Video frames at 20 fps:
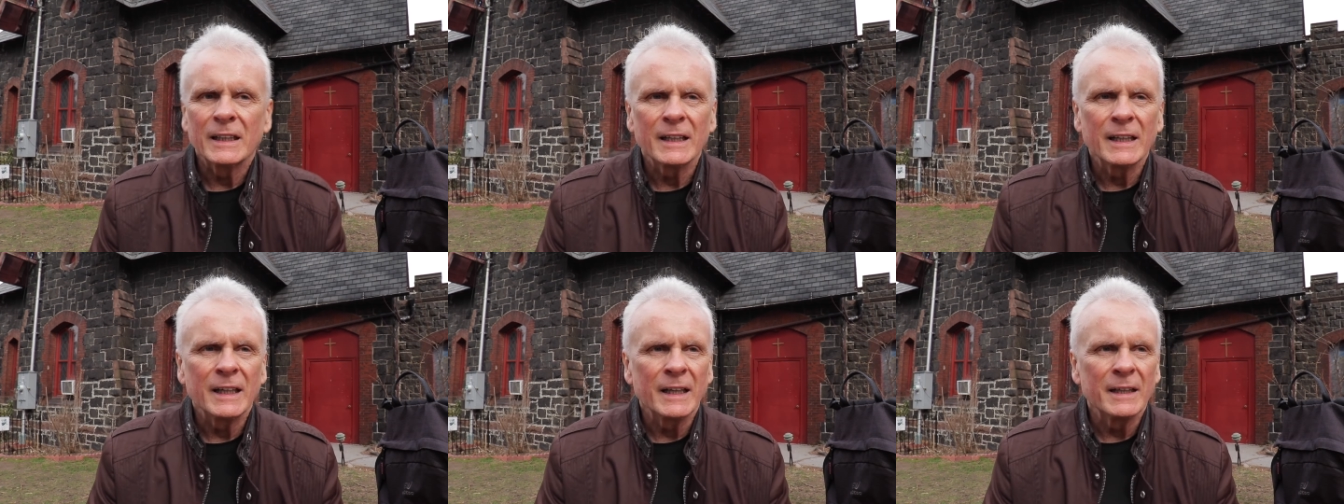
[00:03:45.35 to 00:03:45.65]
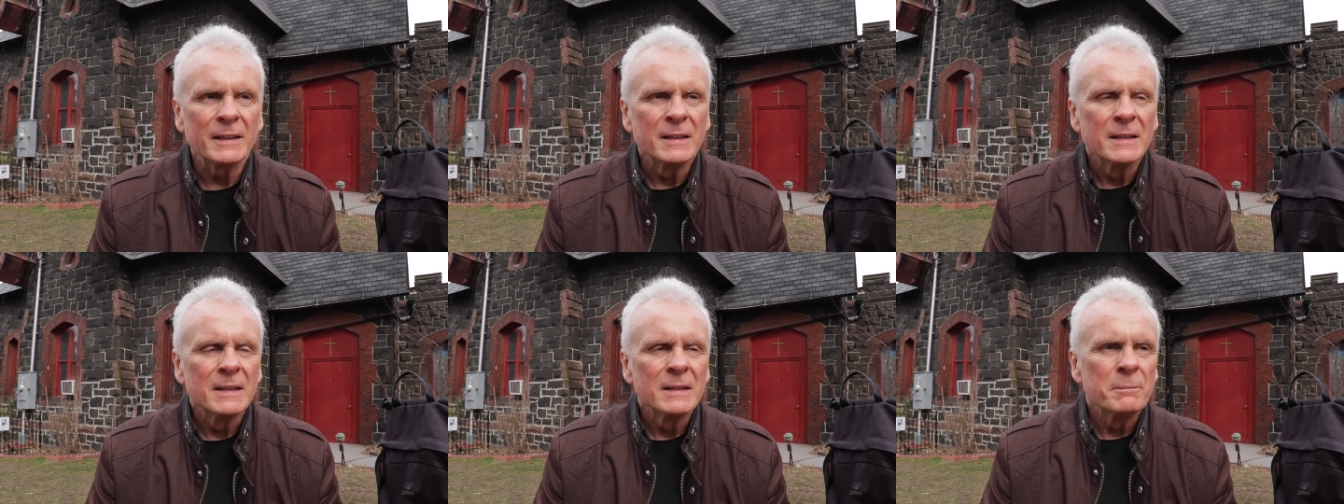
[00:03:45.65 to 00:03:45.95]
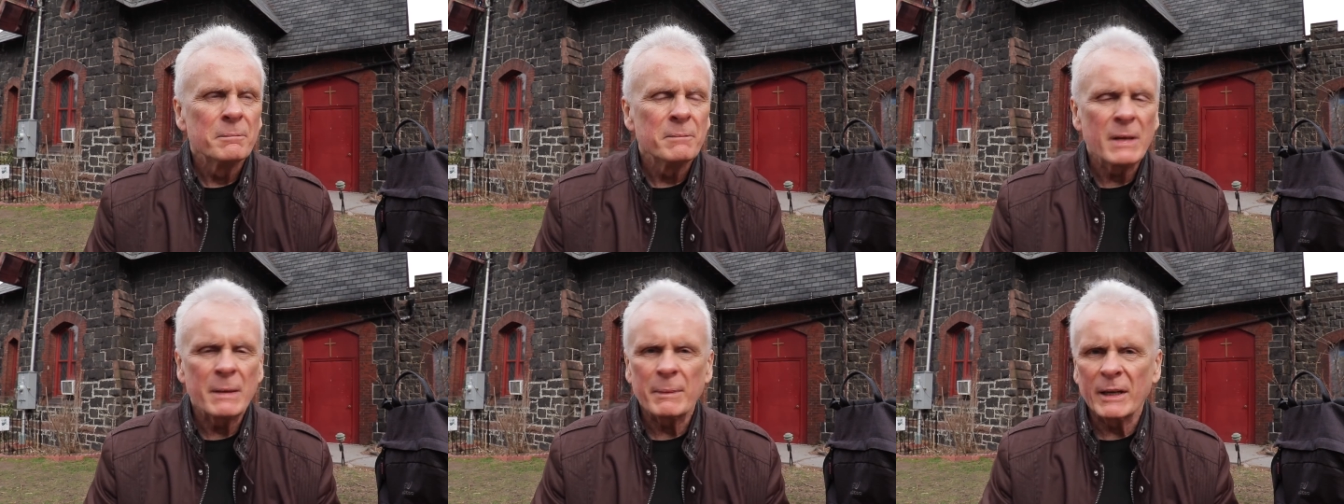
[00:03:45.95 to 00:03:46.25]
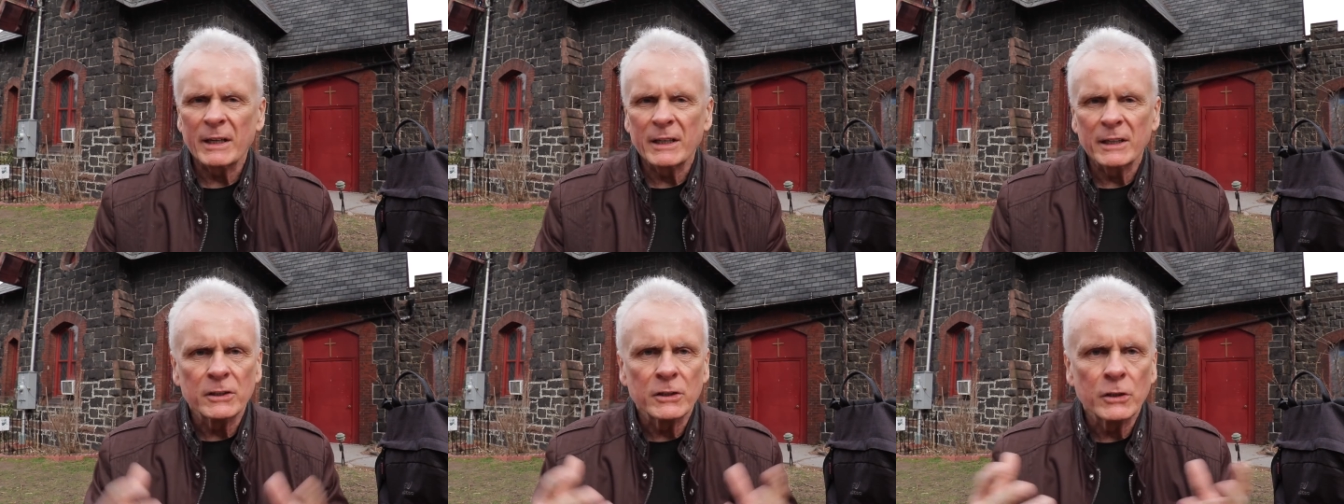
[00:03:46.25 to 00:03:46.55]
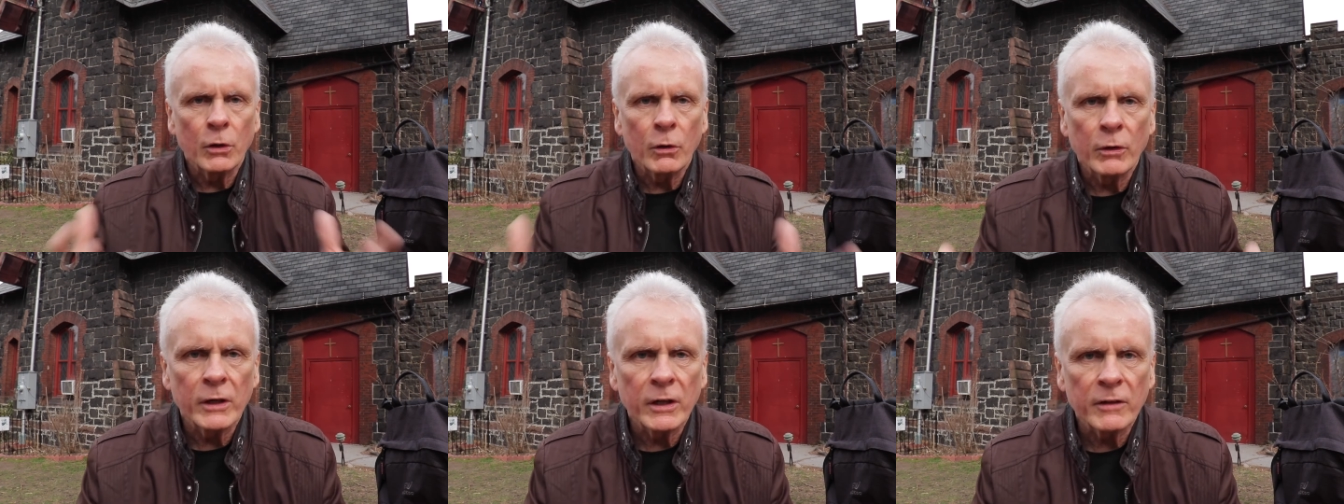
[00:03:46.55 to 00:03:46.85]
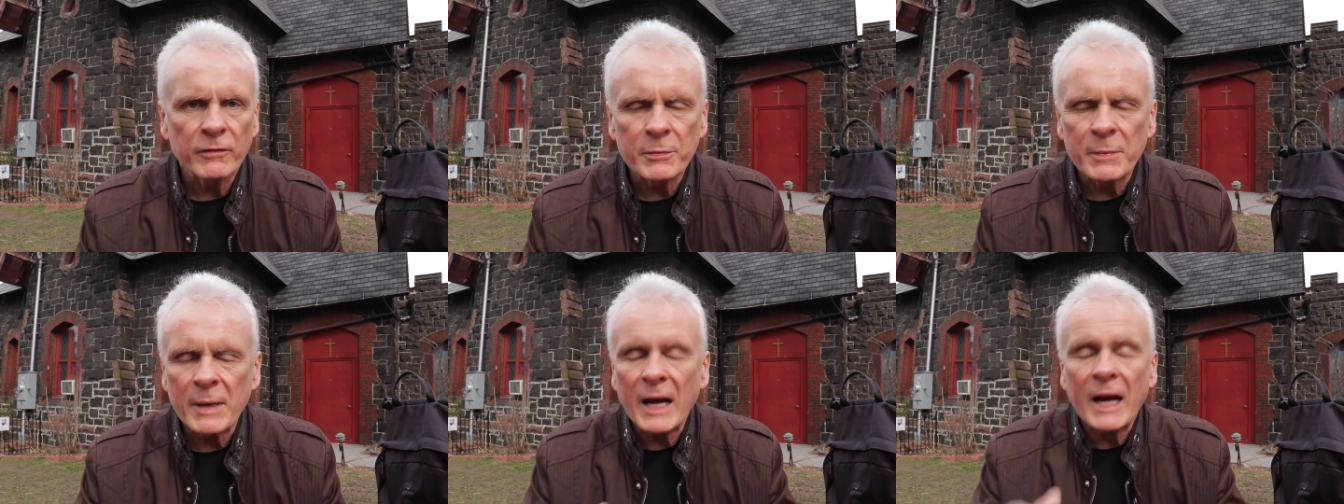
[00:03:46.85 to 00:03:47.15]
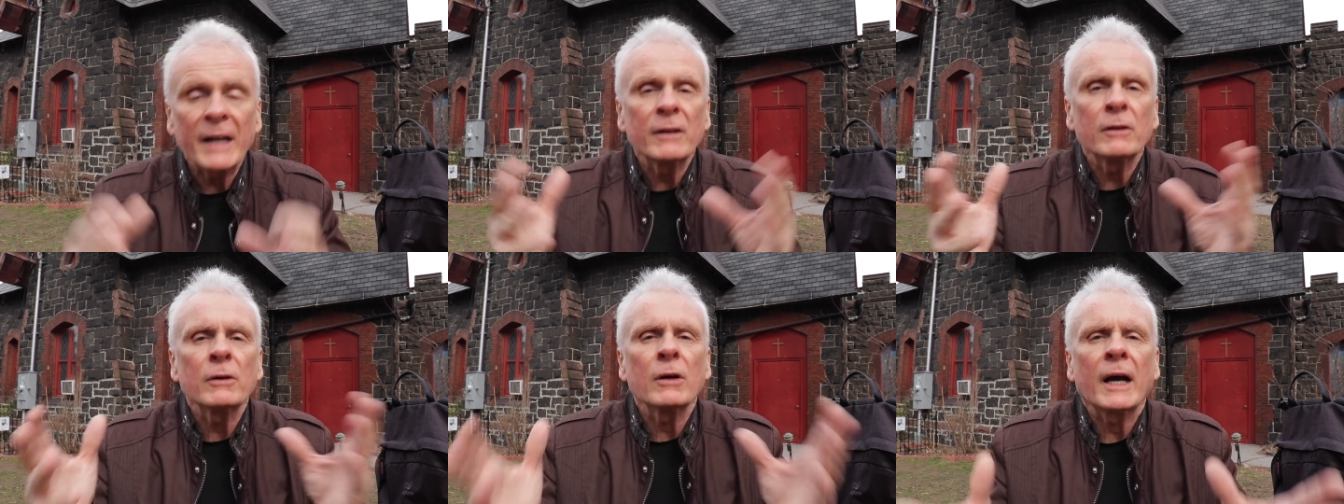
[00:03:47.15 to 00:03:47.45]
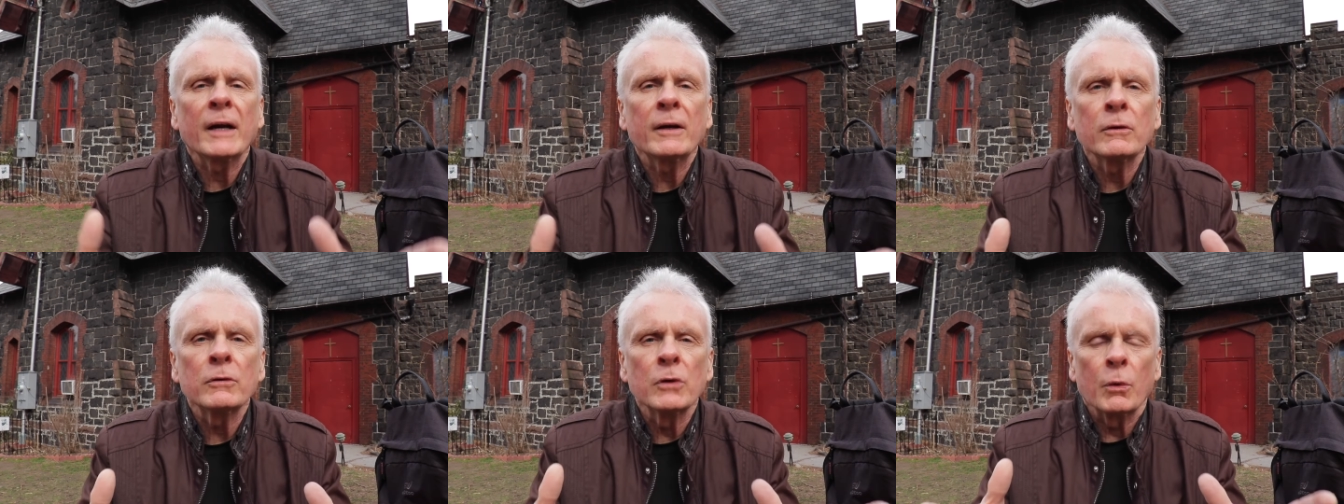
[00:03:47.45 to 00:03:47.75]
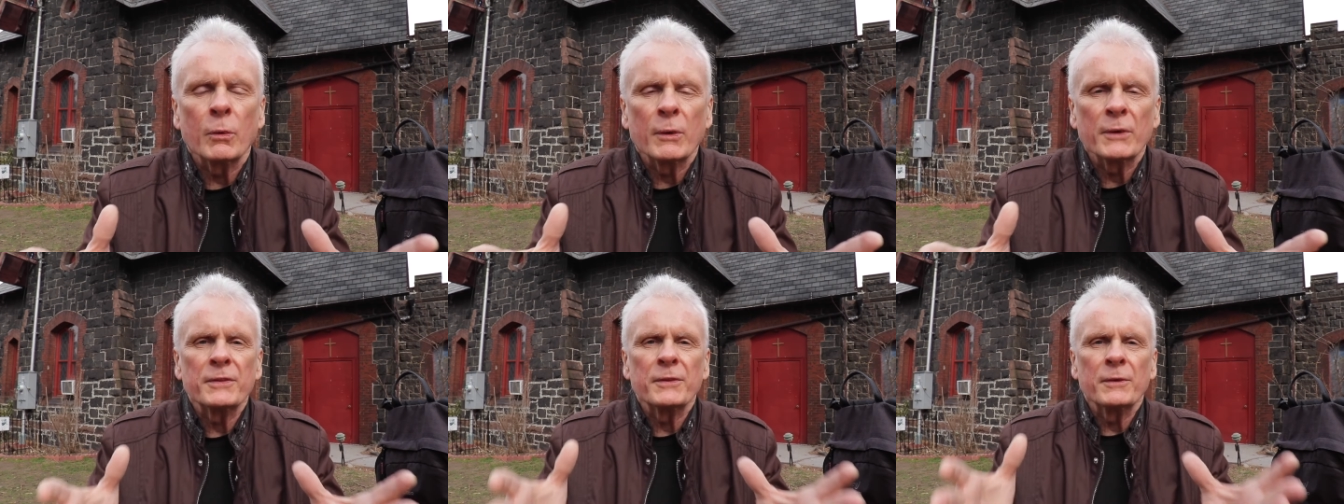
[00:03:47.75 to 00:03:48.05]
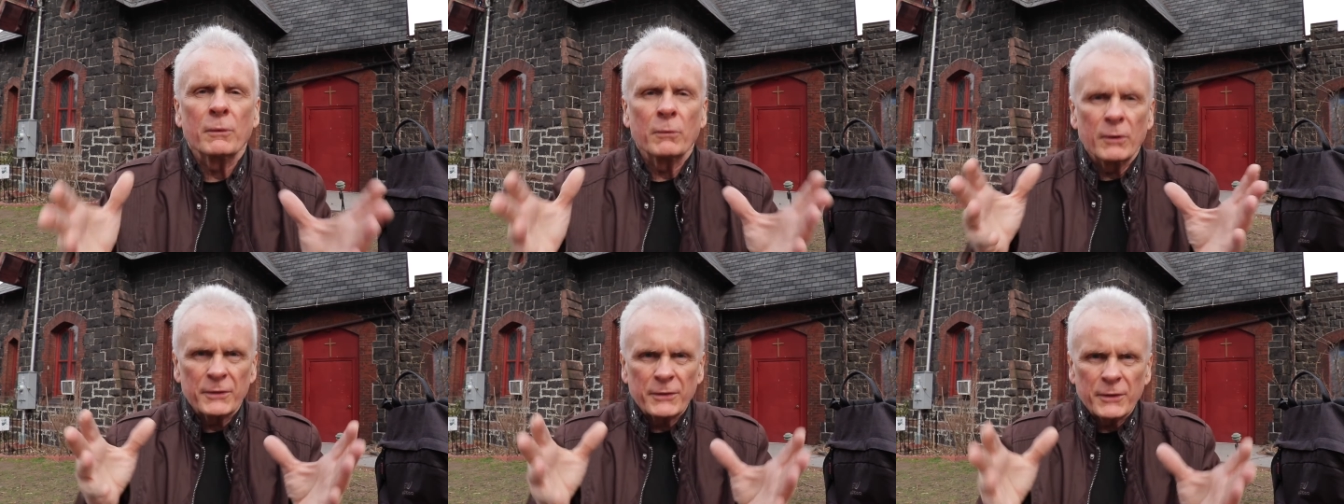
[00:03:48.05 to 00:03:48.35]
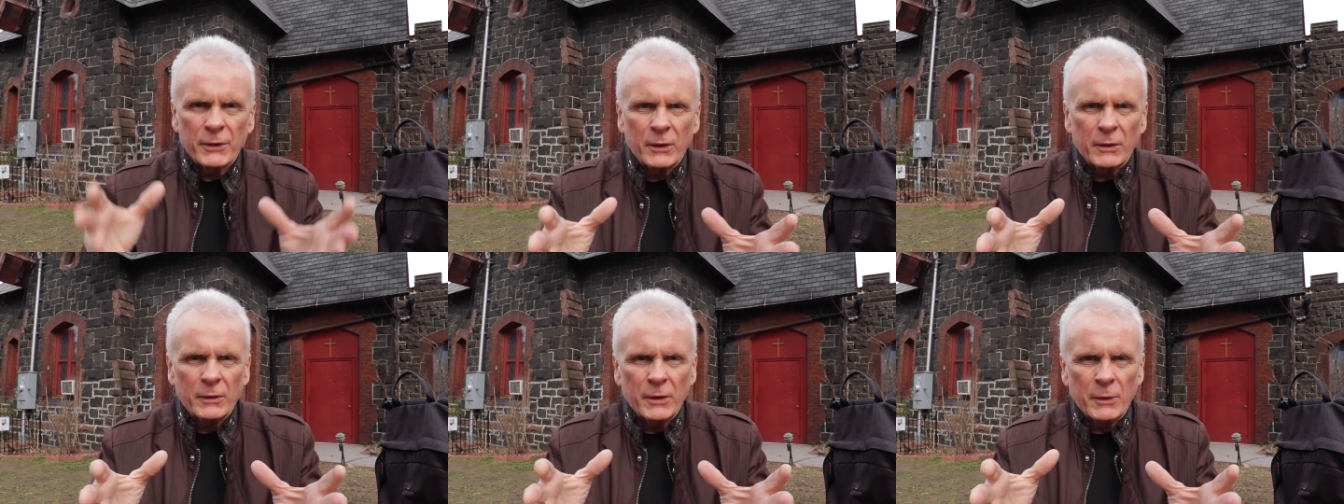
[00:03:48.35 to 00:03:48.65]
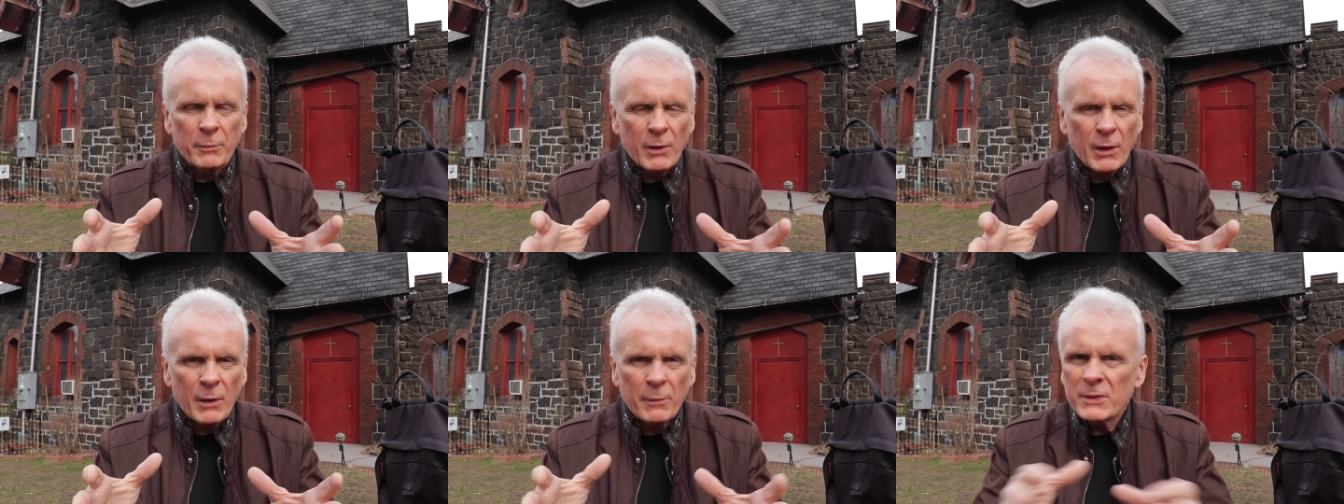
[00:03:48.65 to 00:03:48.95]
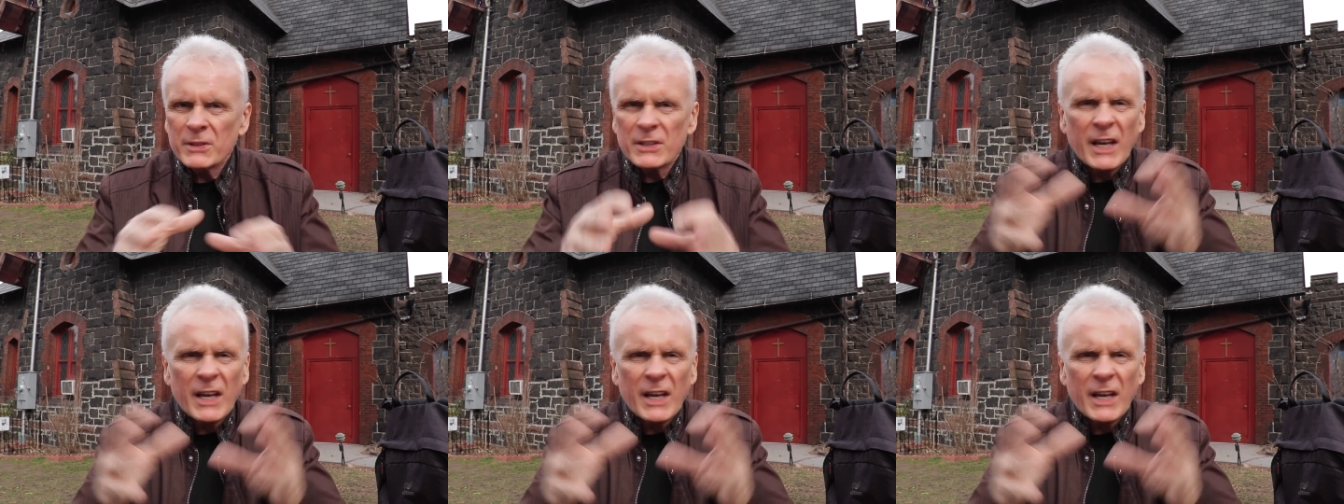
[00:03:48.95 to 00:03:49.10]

and maybe I didn't know enough about, I don't, I don't know what, what the, the problem is.